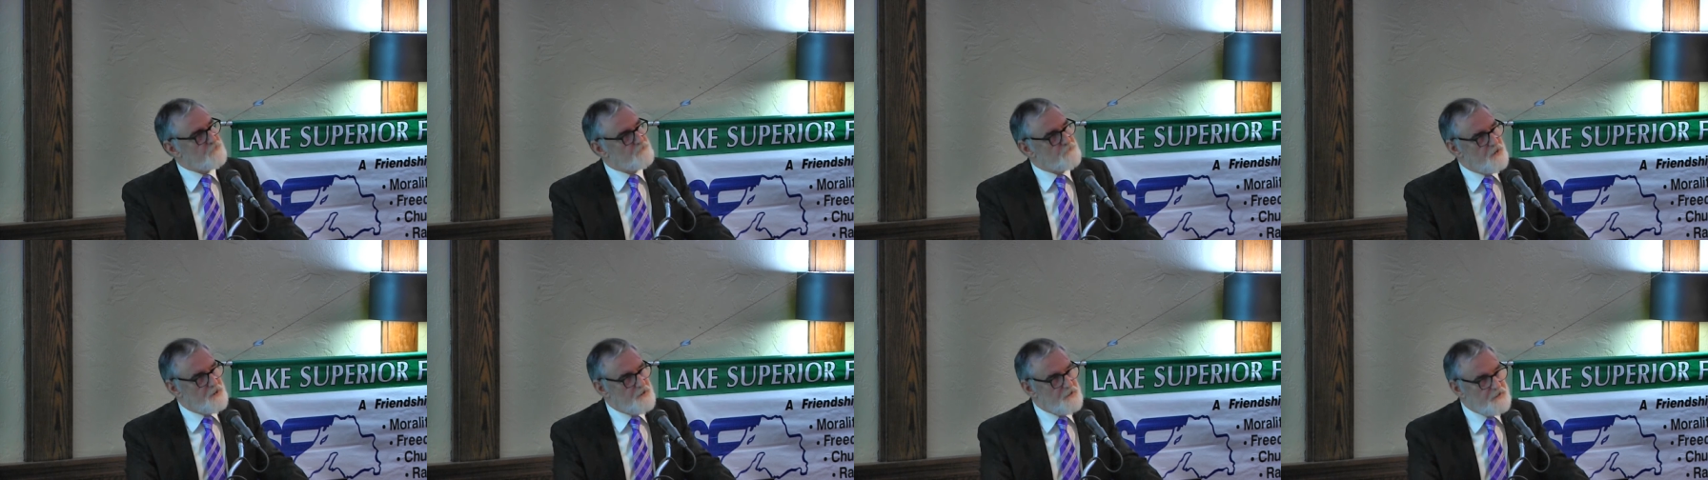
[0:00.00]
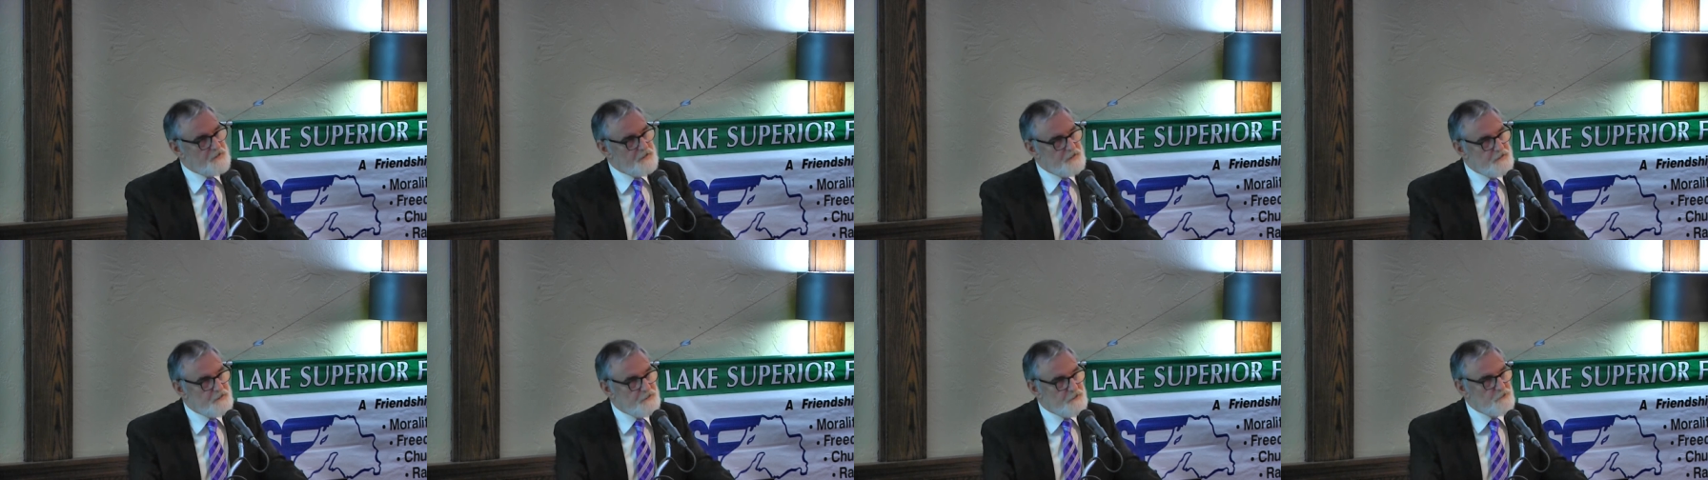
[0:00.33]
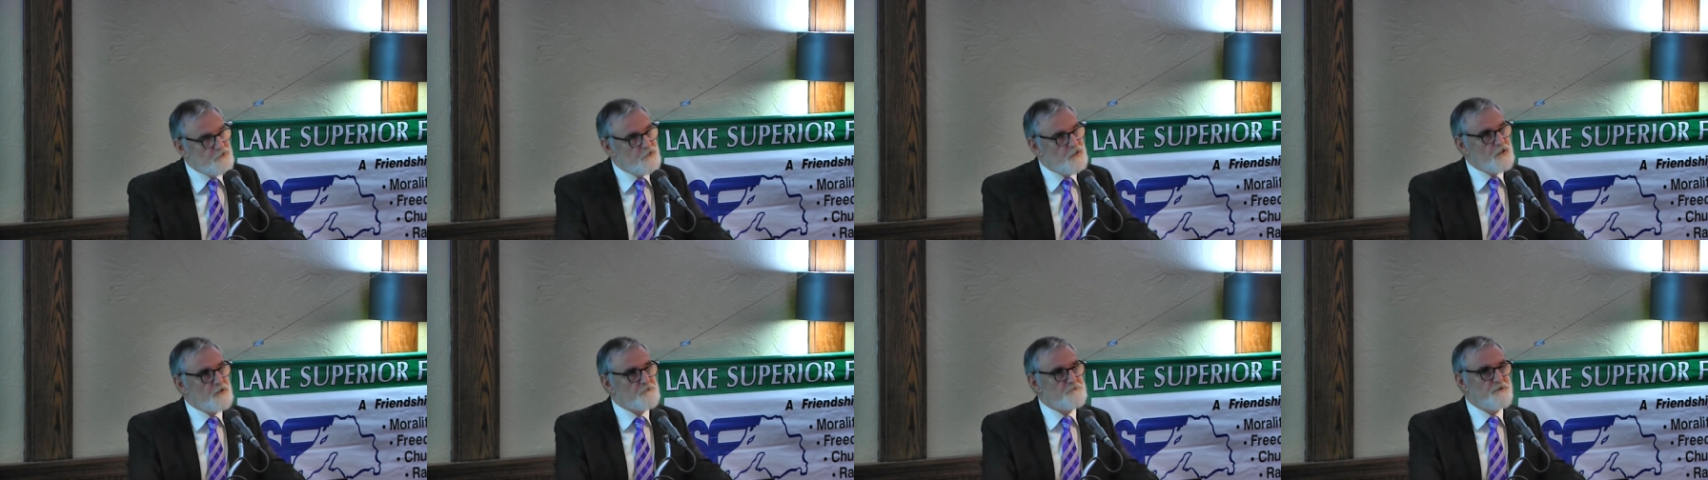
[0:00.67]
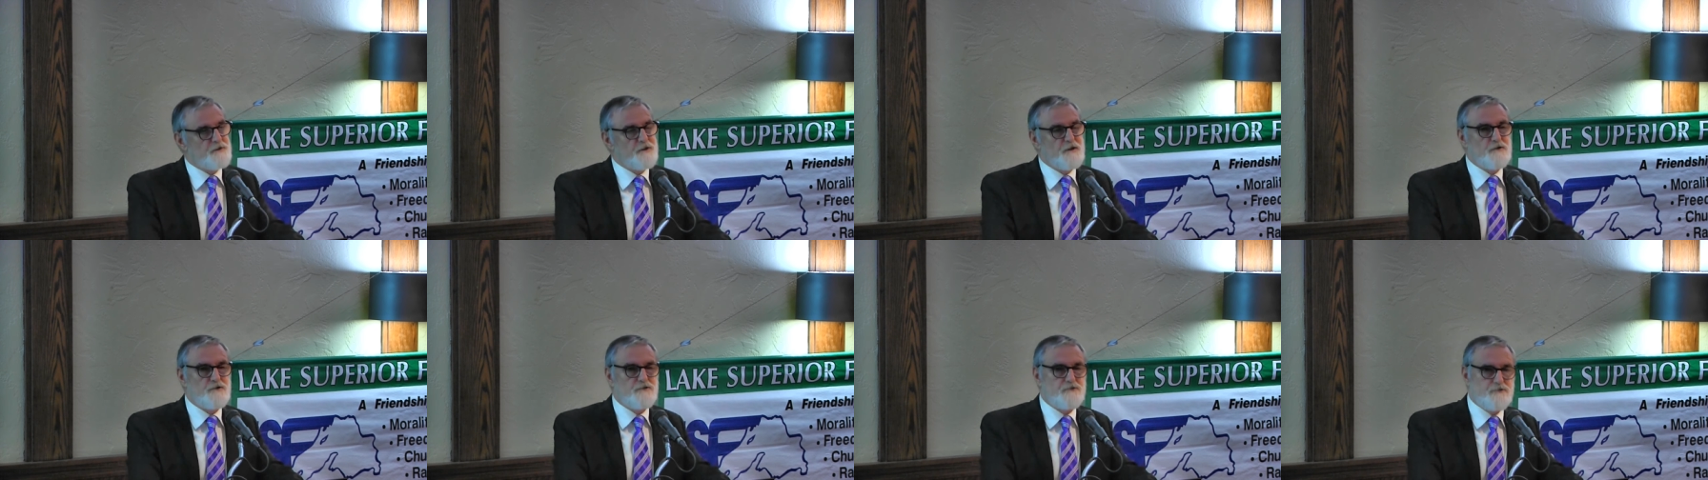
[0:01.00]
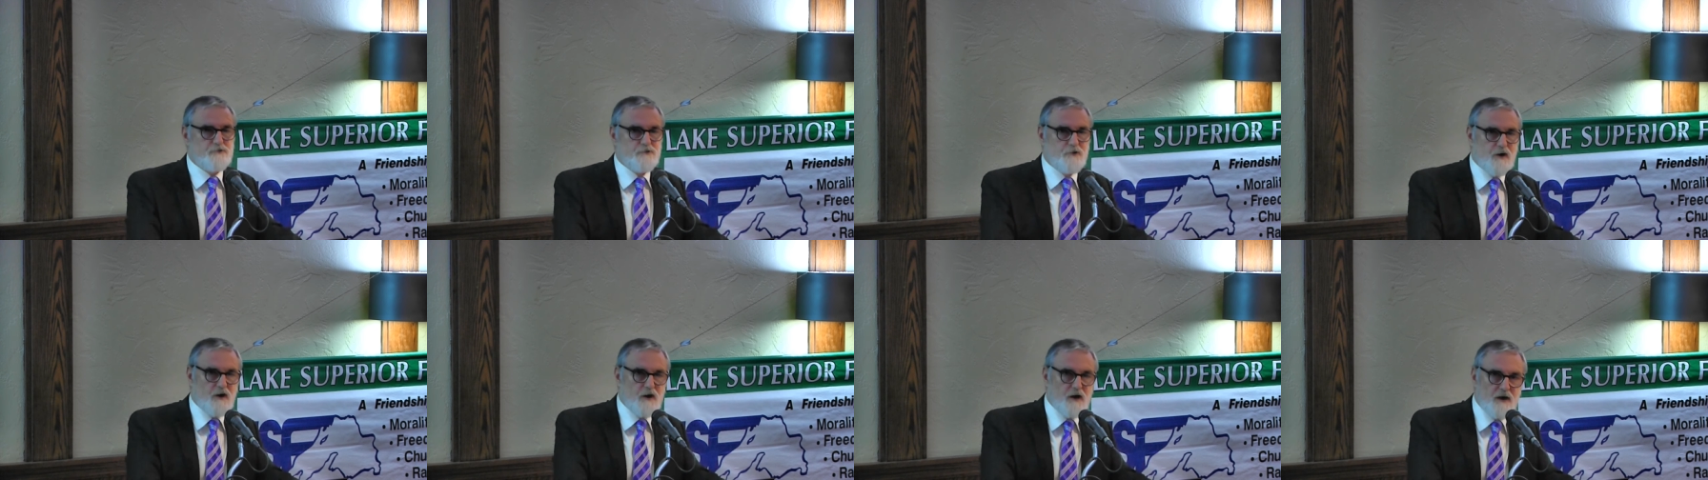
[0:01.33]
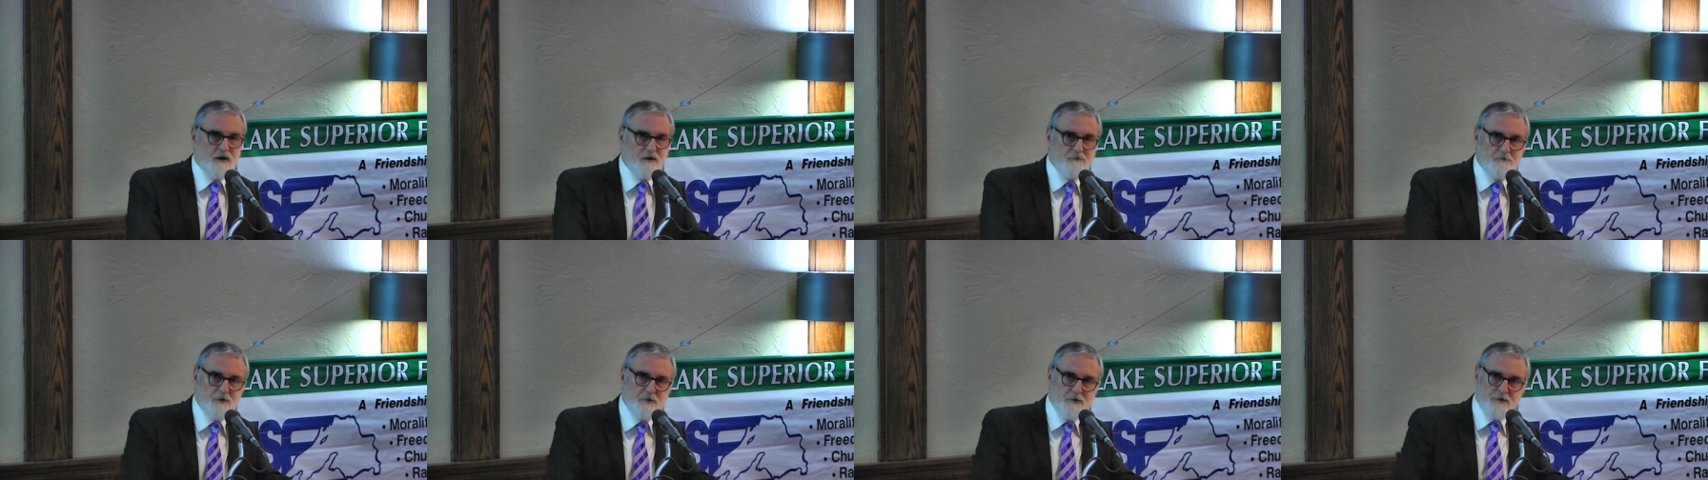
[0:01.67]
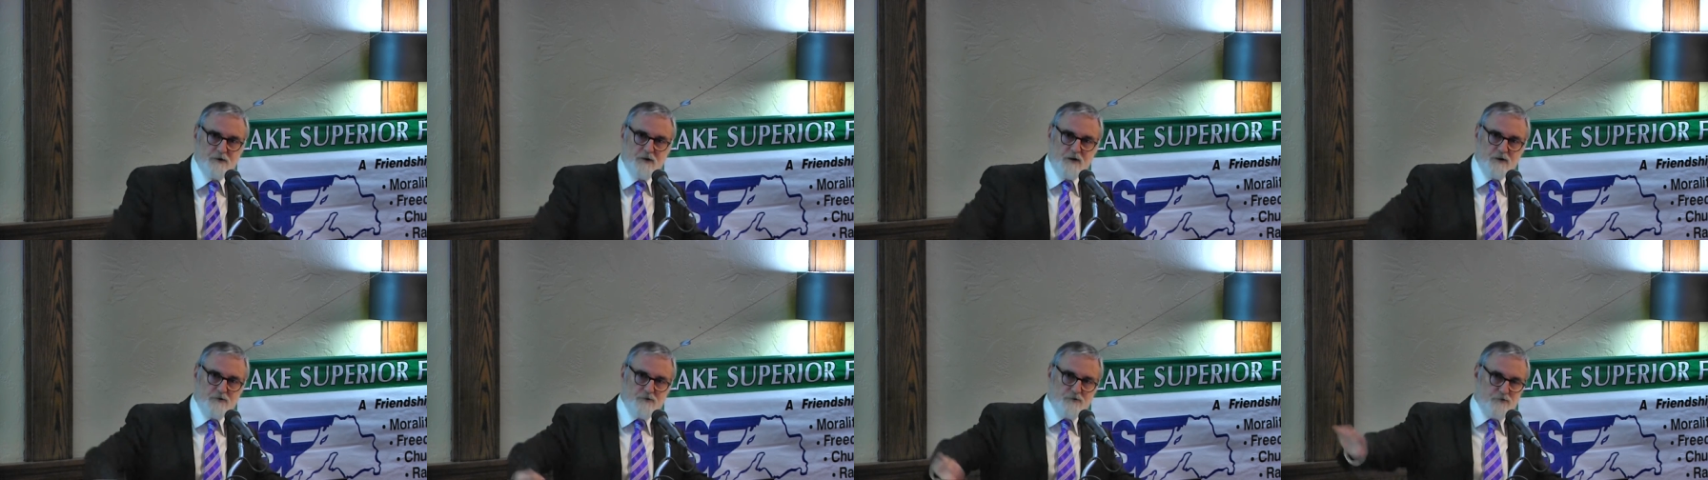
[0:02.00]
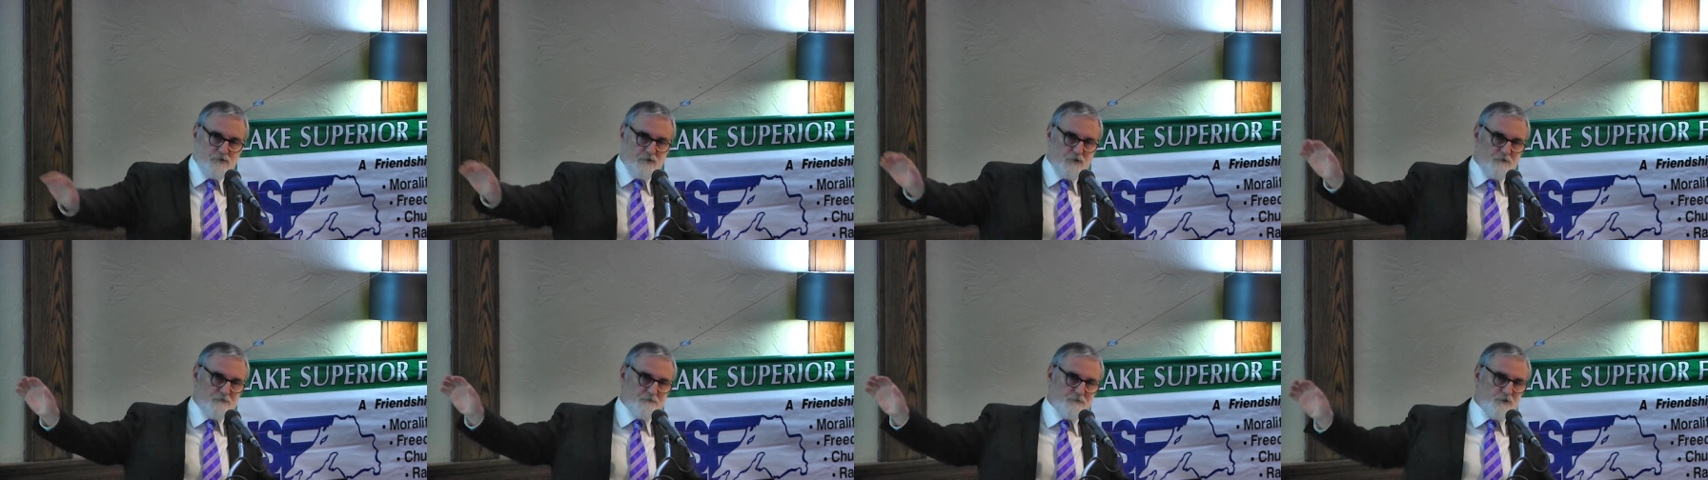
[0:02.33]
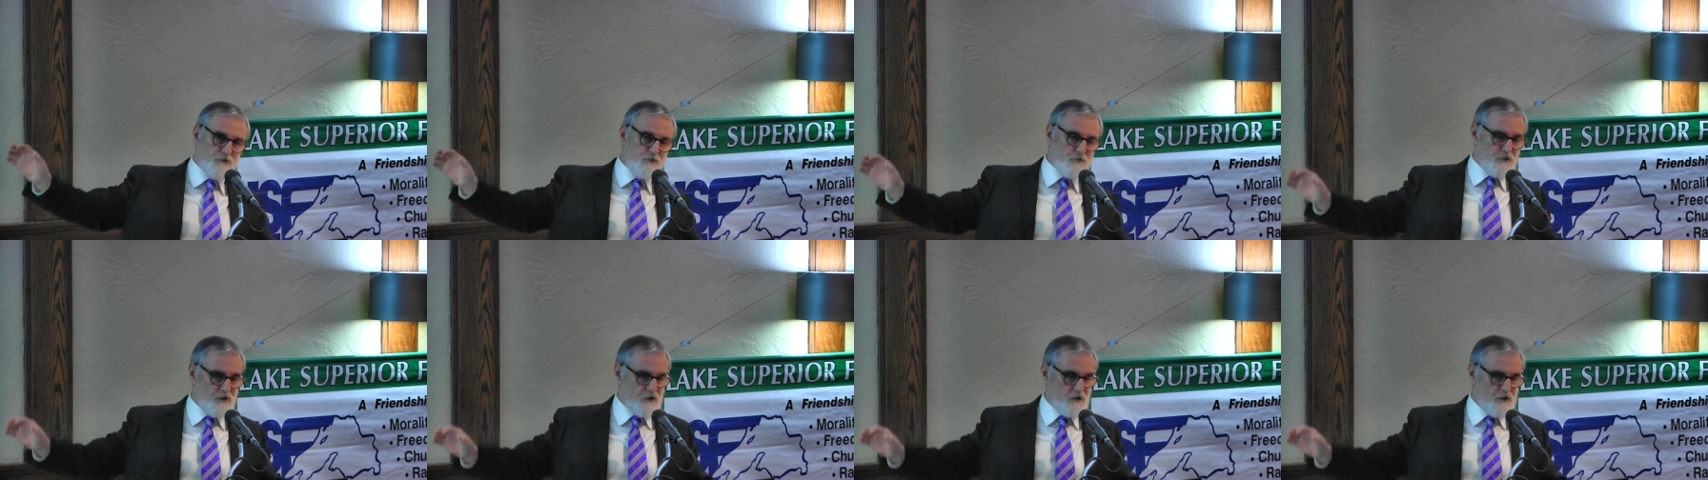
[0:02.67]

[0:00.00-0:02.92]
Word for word: of money and you got a plush job and you got yourself a new